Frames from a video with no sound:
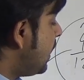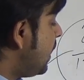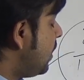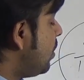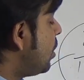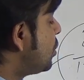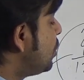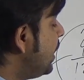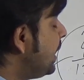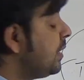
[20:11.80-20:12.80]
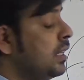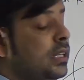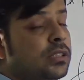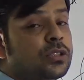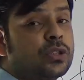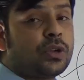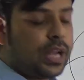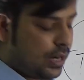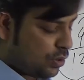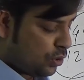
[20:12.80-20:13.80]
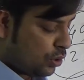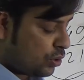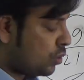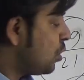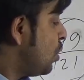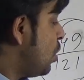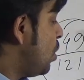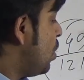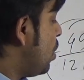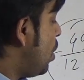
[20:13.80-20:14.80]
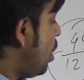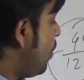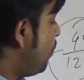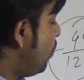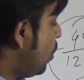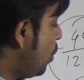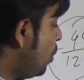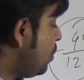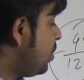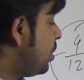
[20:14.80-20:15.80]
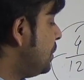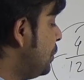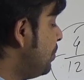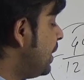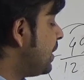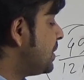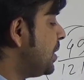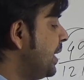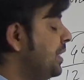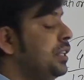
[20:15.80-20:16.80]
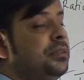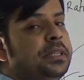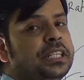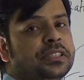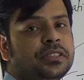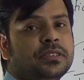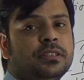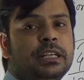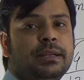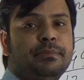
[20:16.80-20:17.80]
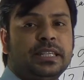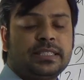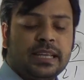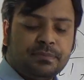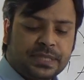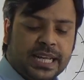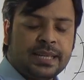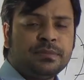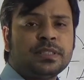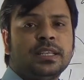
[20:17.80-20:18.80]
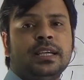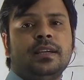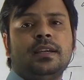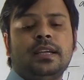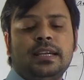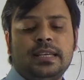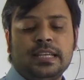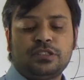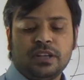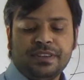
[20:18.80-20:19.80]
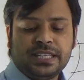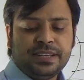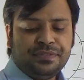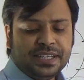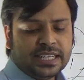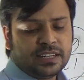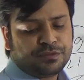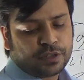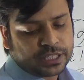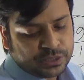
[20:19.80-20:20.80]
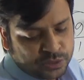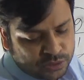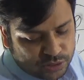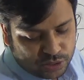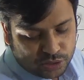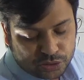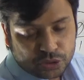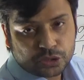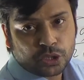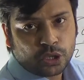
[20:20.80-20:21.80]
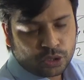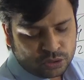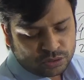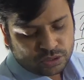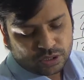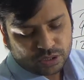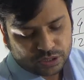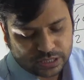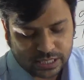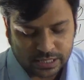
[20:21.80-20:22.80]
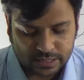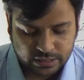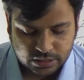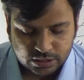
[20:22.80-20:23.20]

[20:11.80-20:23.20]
the or doing the square root of both numerator and denominator. But sometimes it will be difficult for you to do the